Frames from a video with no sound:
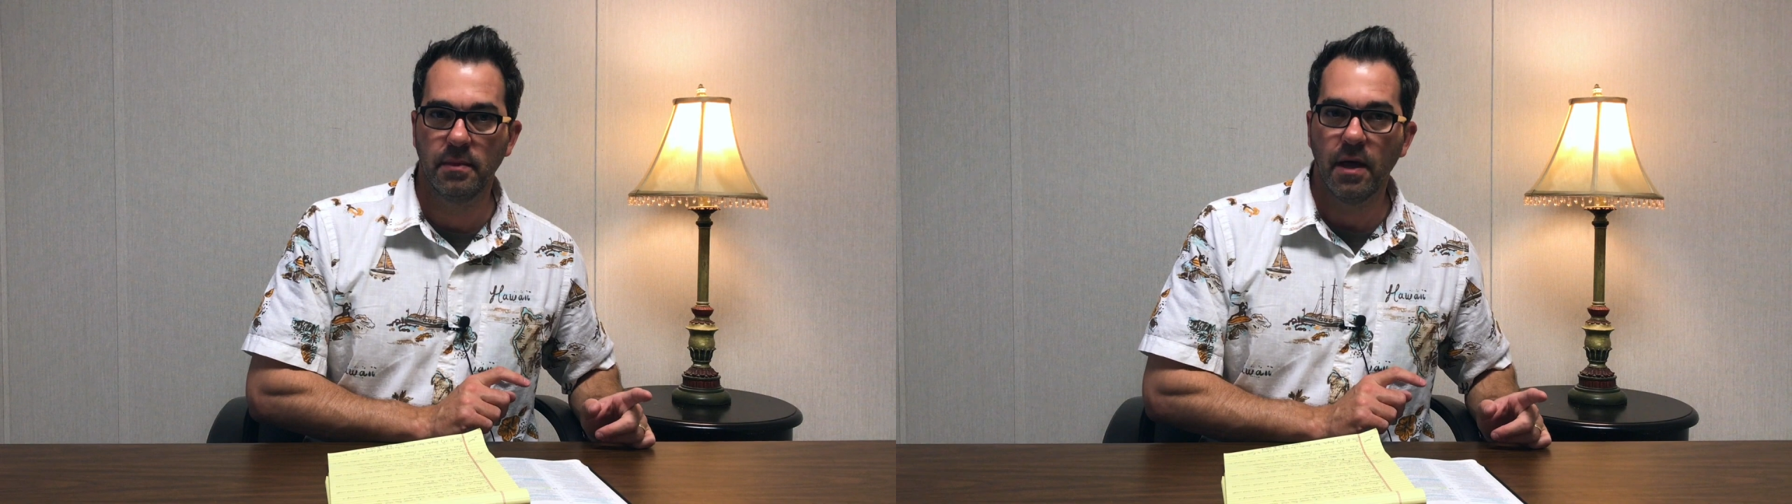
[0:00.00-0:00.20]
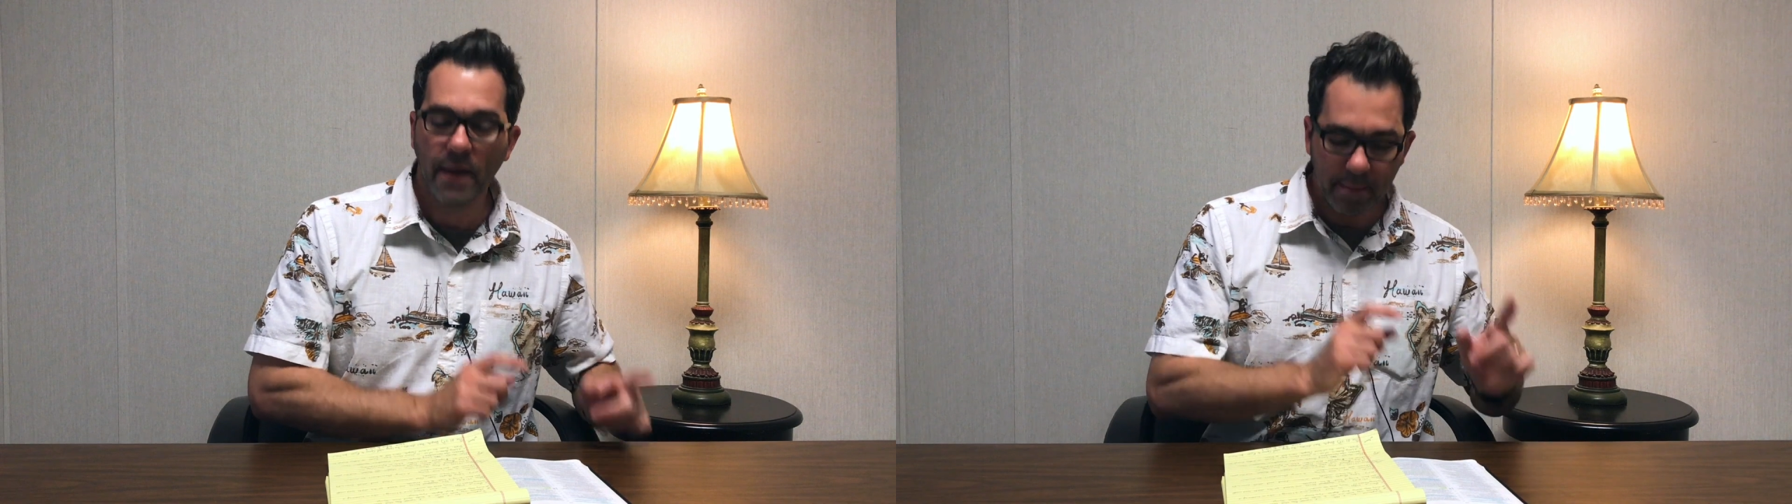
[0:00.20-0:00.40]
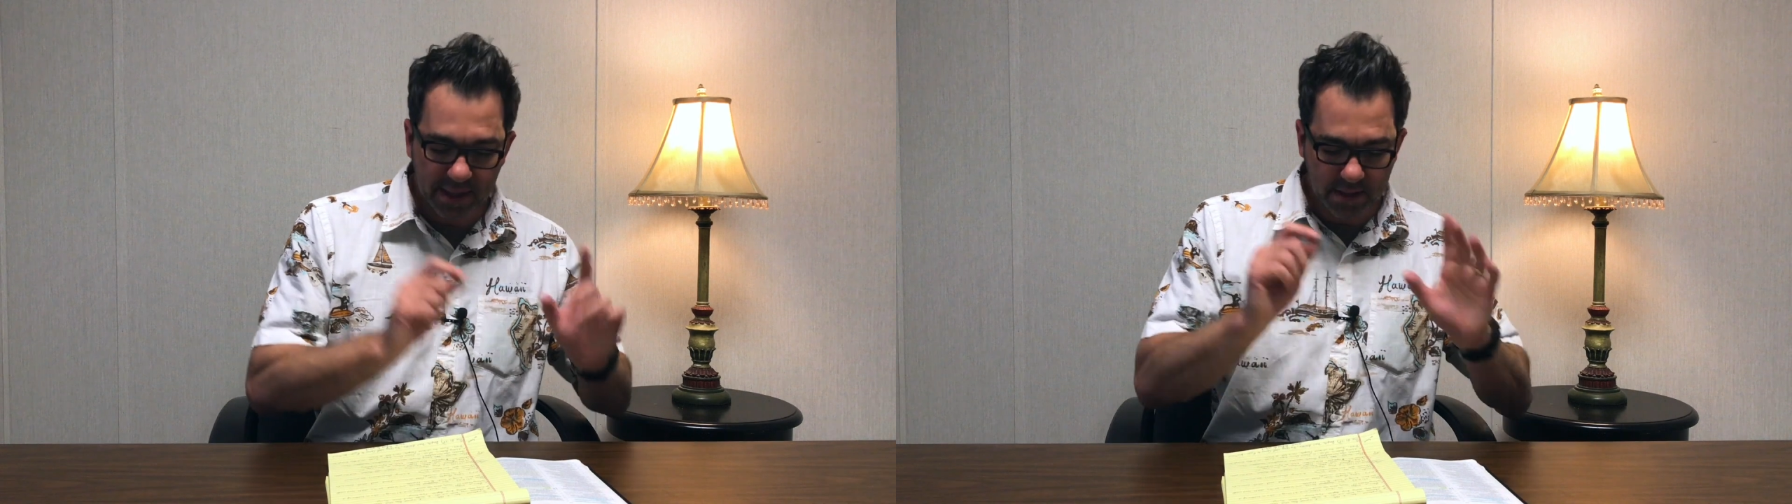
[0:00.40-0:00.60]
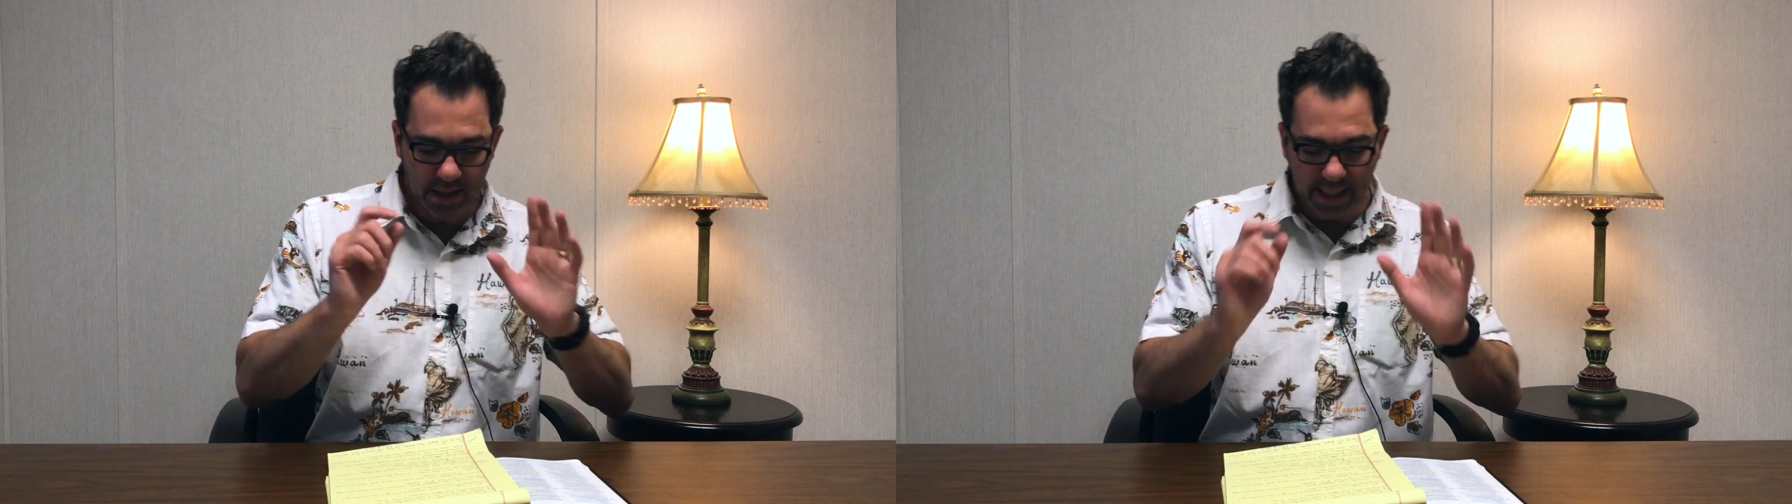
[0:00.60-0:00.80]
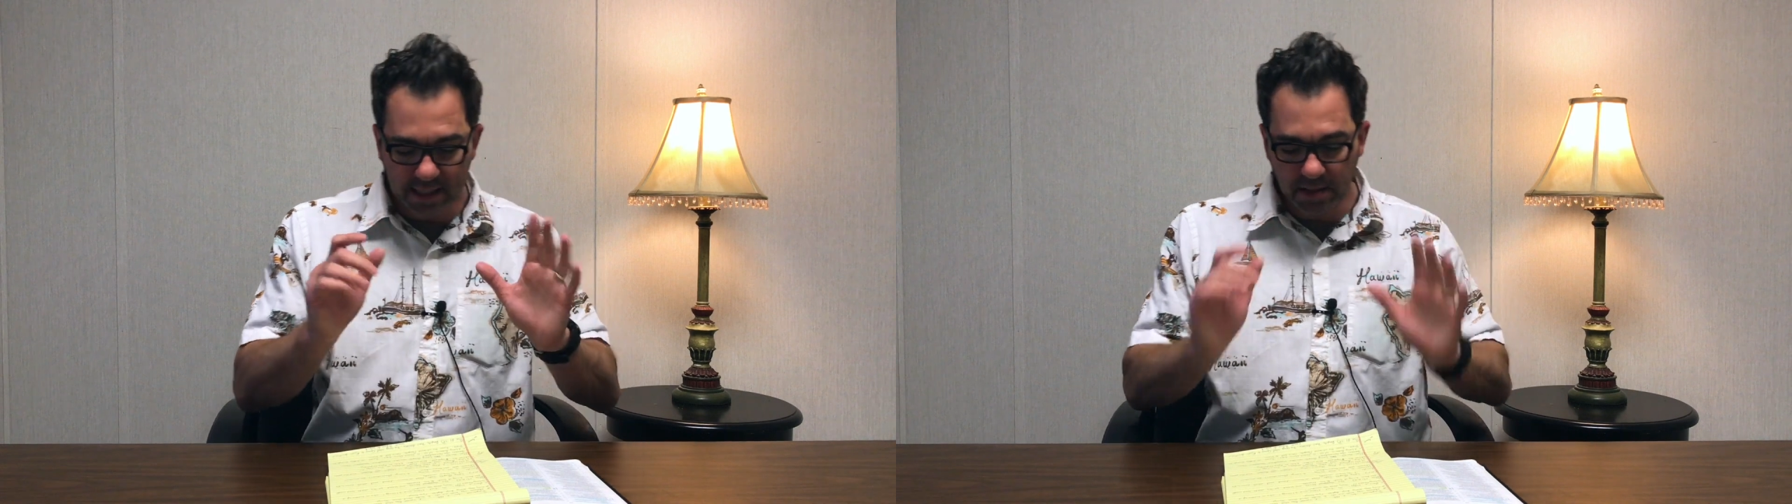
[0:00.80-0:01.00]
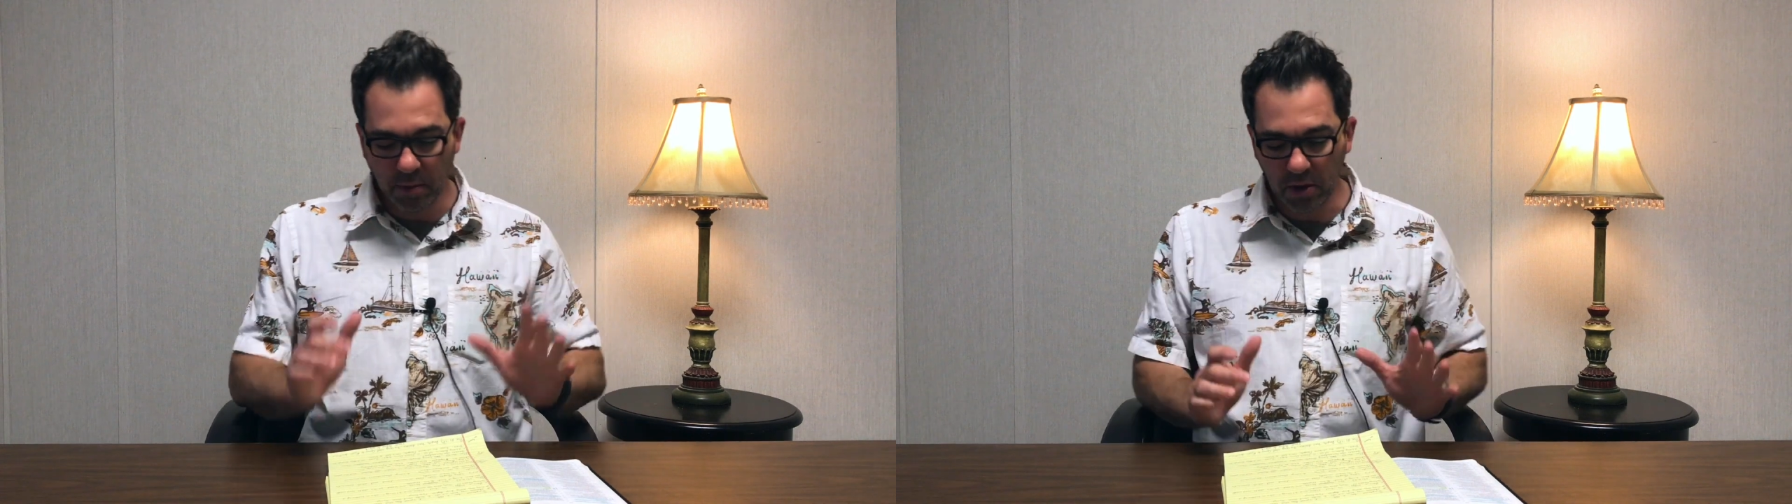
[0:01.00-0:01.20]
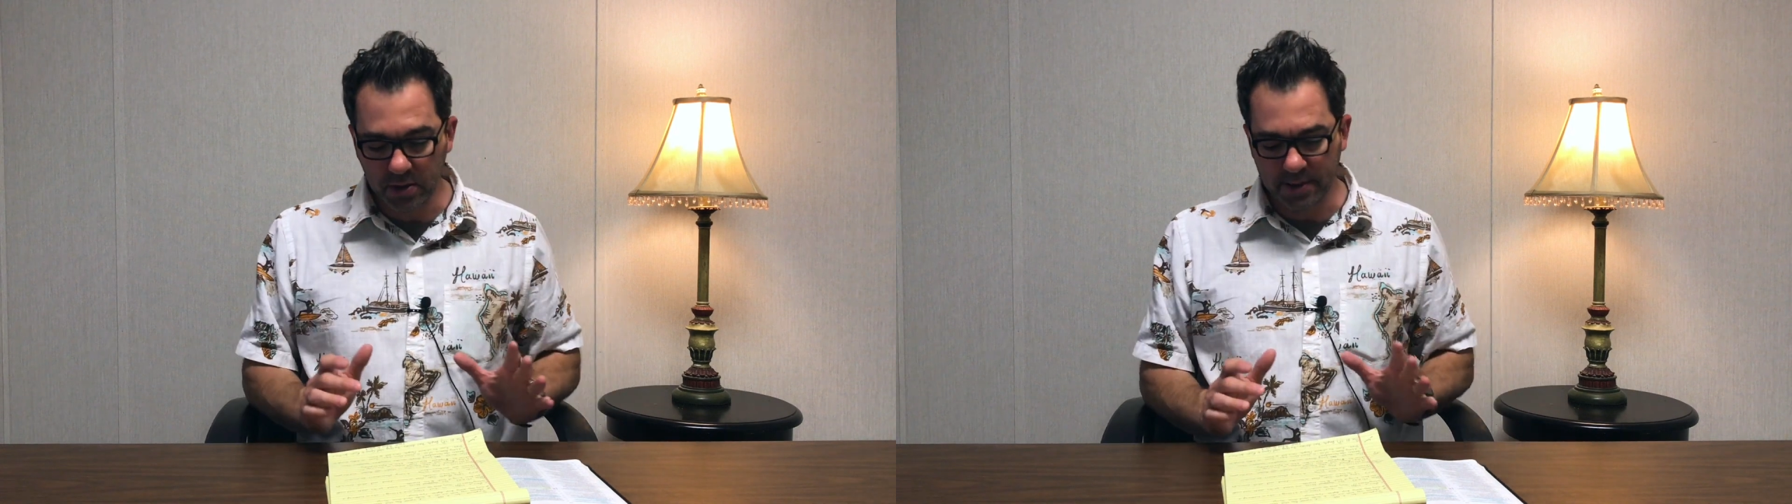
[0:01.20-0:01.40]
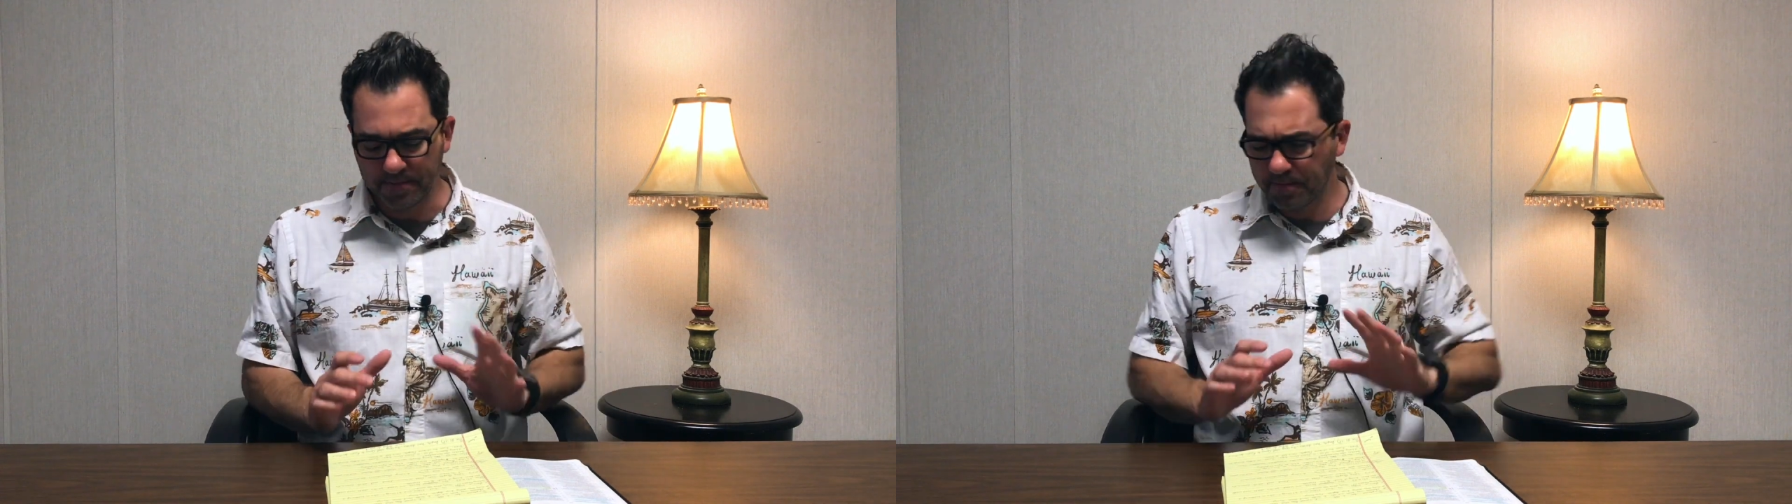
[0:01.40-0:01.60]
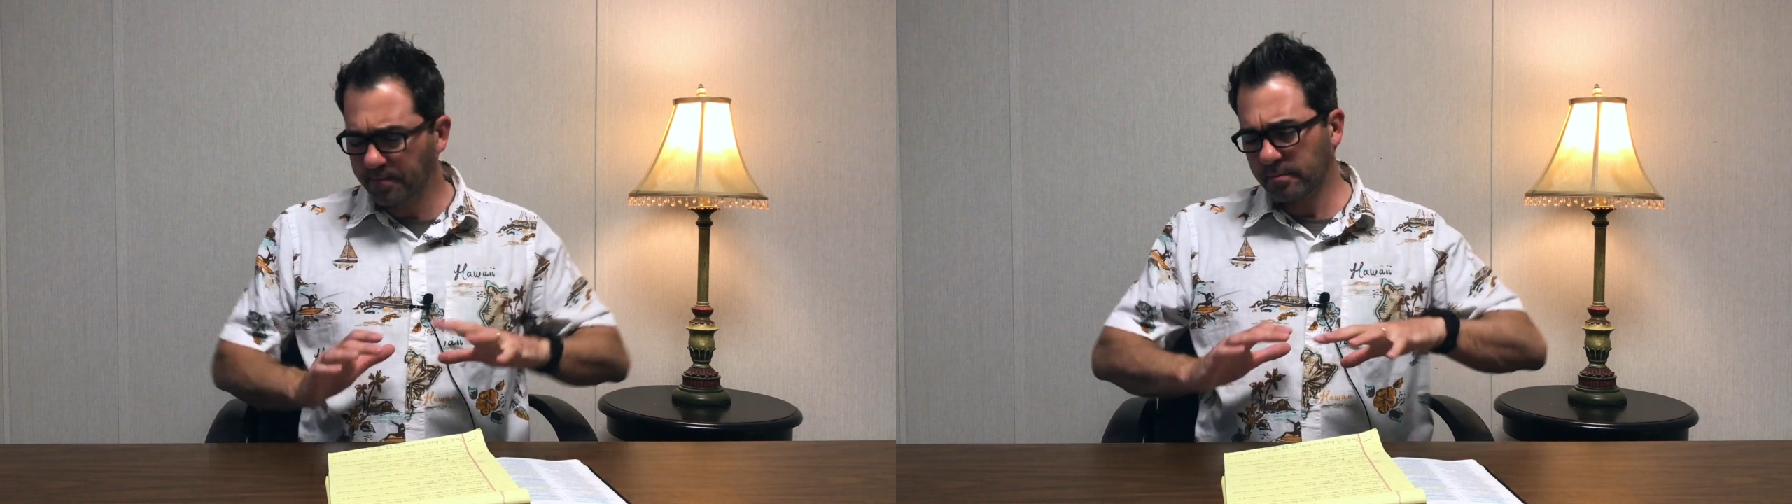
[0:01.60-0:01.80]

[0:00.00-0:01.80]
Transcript: That means a lazy person